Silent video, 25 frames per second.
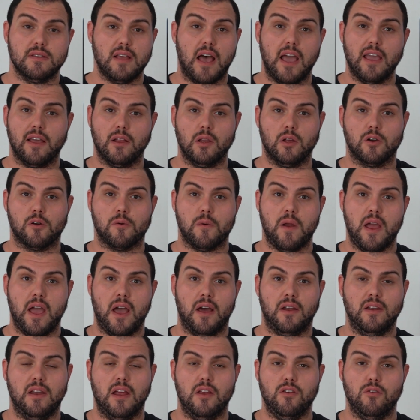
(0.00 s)
Take a look
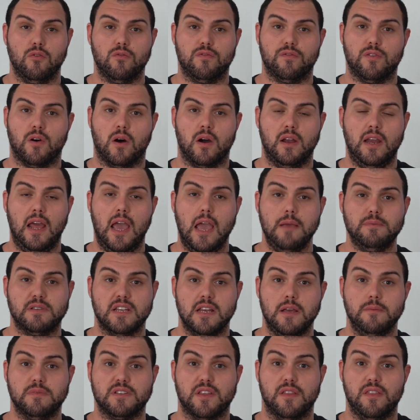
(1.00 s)
around and you'll find heaps
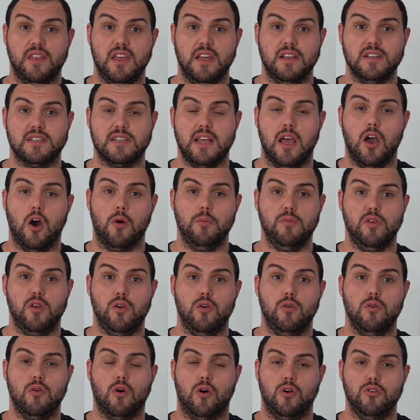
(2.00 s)
and heaps of things to help
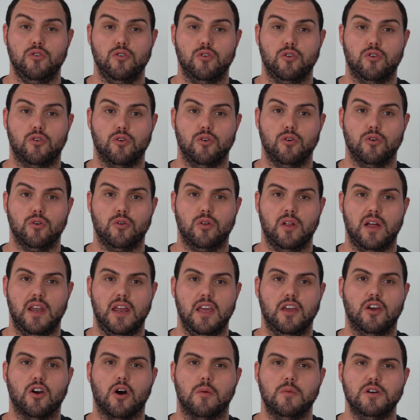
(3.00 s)
you on your Google and
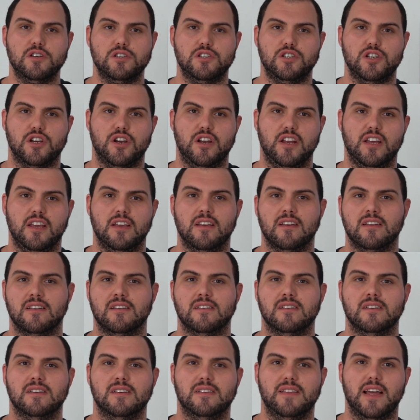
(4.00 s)
e-commerce journey.
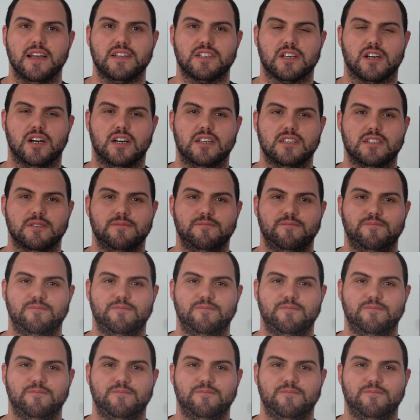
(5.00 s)
Thanks, guys.